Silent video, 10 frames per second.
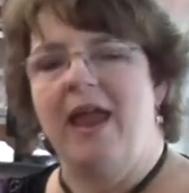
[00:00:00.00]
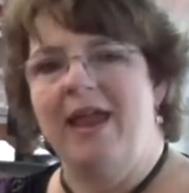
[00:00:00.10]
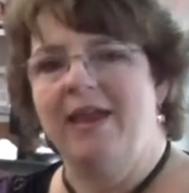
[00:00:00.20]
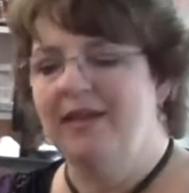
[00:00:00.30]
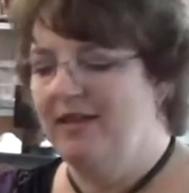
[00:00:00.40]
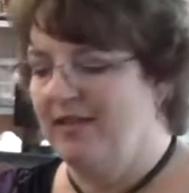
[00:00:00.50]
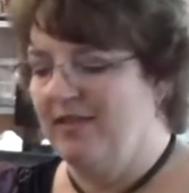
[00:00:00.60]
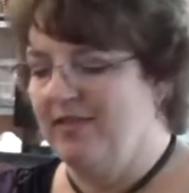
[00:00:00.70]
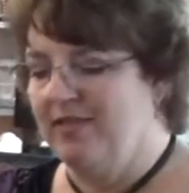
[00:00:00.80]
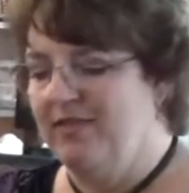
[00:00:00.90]
And
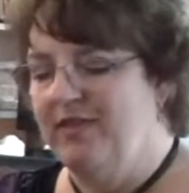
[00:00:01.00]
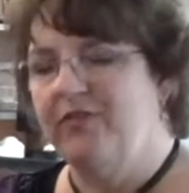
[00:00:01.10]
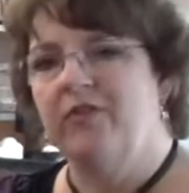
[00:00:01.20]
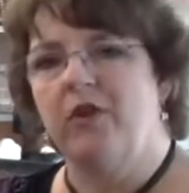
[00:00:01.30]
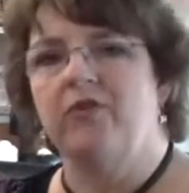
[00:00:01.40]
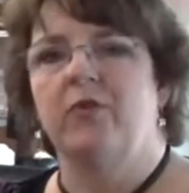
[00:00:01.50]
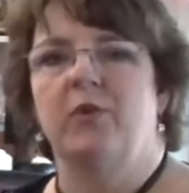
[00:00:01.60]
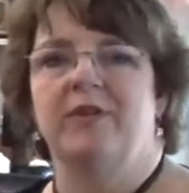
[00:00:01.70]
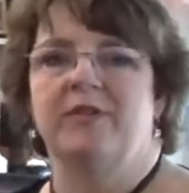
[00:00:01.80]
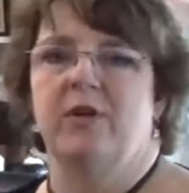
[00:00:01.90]
this is also
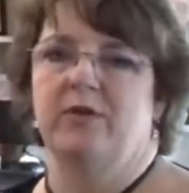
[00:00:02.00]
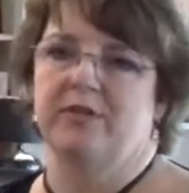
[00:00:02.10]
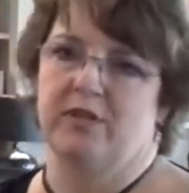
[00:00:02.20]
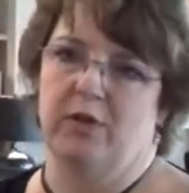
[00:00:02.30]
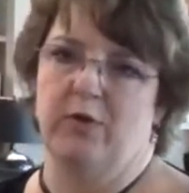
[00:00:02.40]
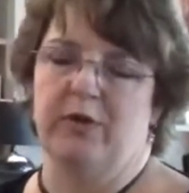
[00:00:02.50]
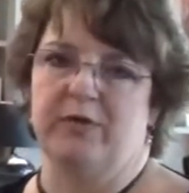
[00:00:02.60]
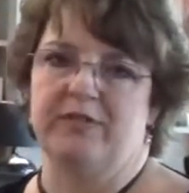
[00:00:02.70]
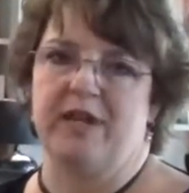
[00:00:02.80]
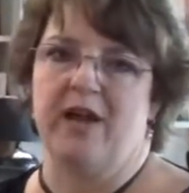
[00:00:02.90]
what is known as
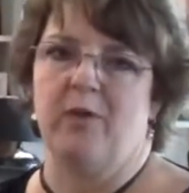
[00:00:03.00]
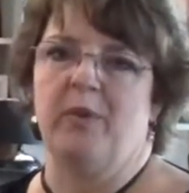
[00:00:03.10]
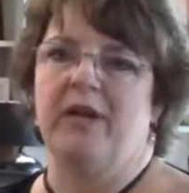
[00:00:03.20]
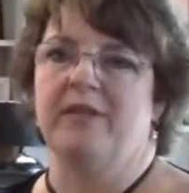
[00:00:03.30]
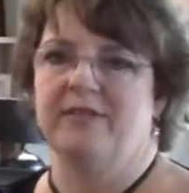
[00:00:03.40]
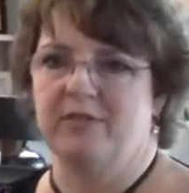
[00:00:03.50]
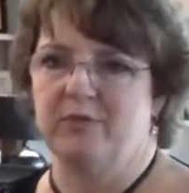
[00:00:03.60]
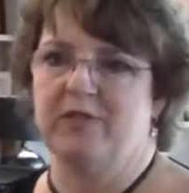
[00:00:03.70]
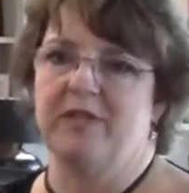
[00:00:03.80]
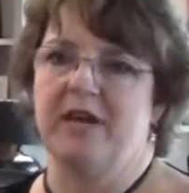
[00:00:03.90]
colonial style because this
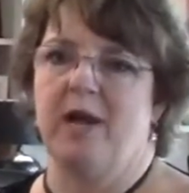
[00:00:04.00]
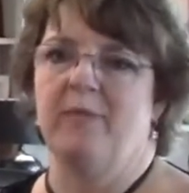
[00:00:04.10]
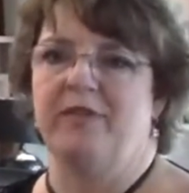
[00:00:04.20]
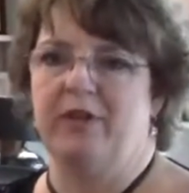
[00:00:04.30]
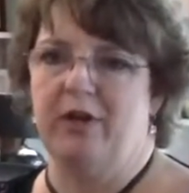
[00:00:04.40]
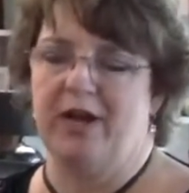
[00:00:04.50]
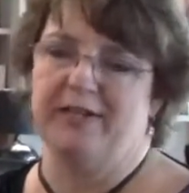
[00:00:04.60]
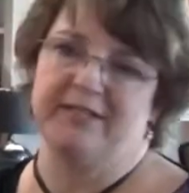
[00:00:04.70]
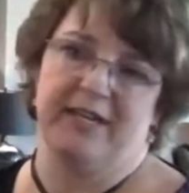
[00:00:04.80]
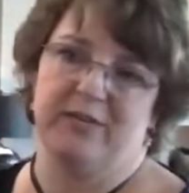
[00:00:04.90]
was the time that the
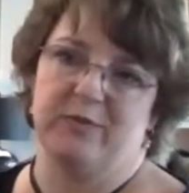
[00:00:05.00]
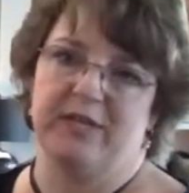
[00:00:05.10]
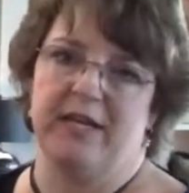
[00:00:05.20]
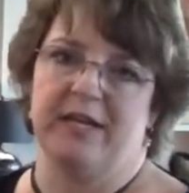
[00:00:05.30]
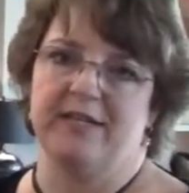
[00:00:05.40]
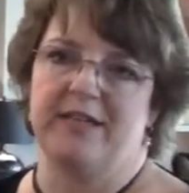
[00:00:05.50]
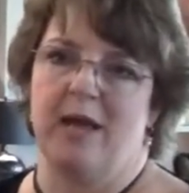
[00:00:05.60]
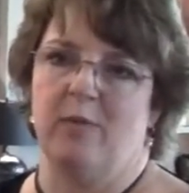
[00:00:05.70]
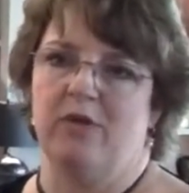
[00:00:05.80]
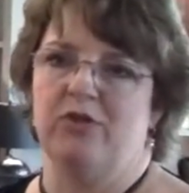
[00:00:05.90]
United States was getting
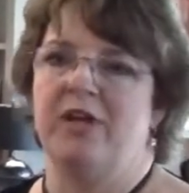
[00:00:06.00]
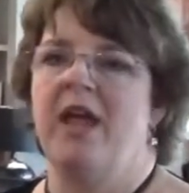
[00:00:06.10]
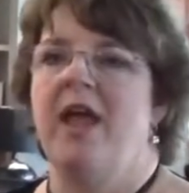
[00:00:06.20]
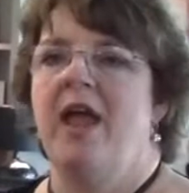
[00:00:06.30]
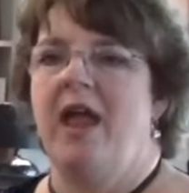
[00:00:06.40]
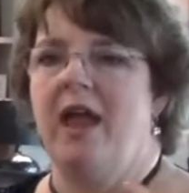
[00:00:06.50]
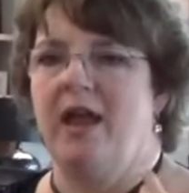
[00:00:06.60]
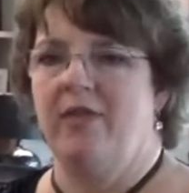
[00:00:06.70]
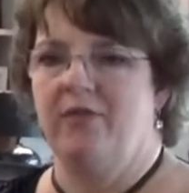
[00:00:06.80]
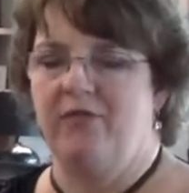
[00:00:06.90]
established
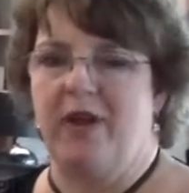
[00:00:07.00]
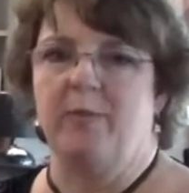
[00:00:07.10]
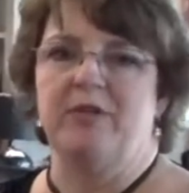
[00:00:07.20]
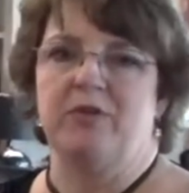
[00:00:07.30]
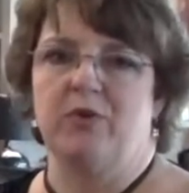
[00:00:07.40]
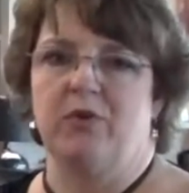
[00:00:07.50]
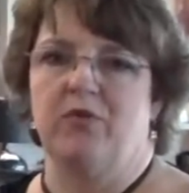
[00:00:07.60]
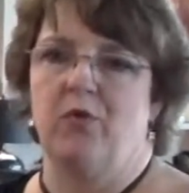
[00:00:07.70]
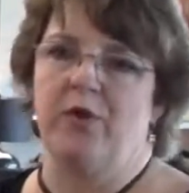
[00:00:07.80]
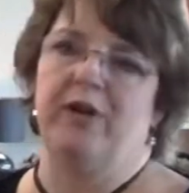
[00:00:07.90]
and the families who could
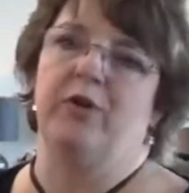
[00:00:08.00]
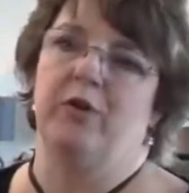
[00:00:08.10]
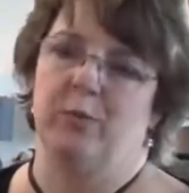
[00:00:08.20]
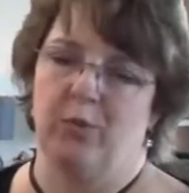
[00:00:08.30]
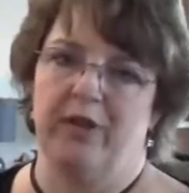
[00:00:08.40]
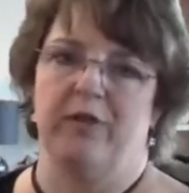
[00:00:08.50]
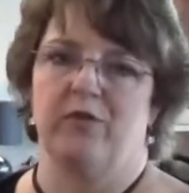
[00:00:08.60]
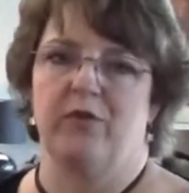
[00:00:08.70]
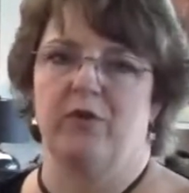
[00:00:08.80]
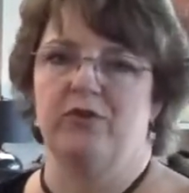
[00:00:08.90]
afford it, who could bring
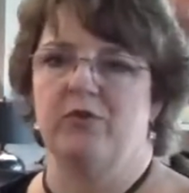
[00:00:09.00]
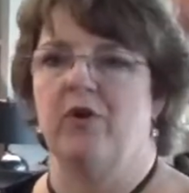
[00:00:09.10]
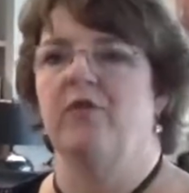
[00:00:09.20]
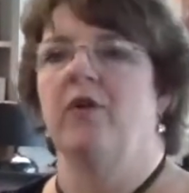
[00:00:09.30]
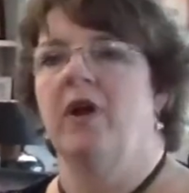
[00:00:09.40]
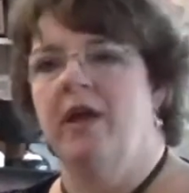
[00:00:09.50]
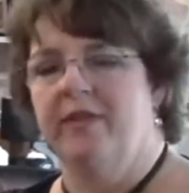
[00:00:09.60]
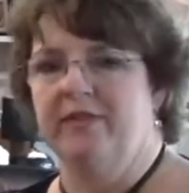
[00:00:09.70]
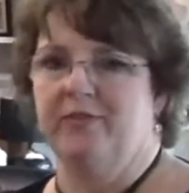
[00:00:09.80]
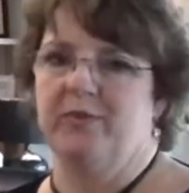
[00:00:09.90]
their furniture over,
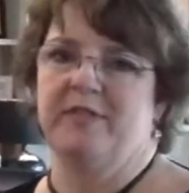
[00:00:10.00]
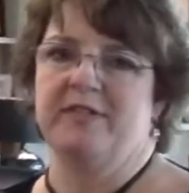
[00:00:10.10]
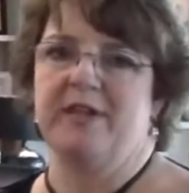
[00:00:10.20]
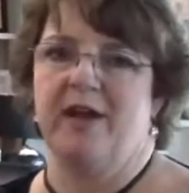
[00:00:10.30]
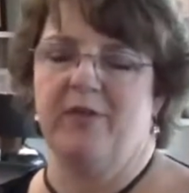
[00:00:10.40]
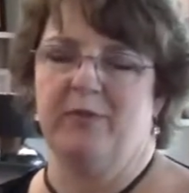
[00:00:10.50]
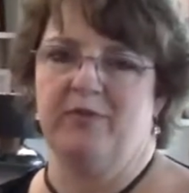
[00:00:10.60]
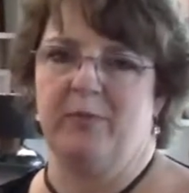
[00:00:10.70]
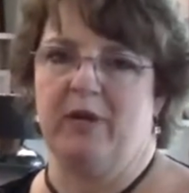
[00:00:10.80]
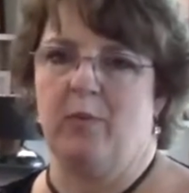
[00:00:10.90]
this was the style that
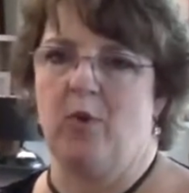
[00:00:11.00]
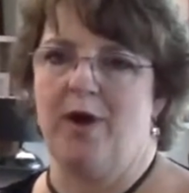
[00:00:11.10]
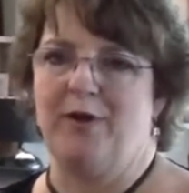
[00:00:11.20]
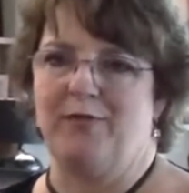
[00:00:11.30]
was being brought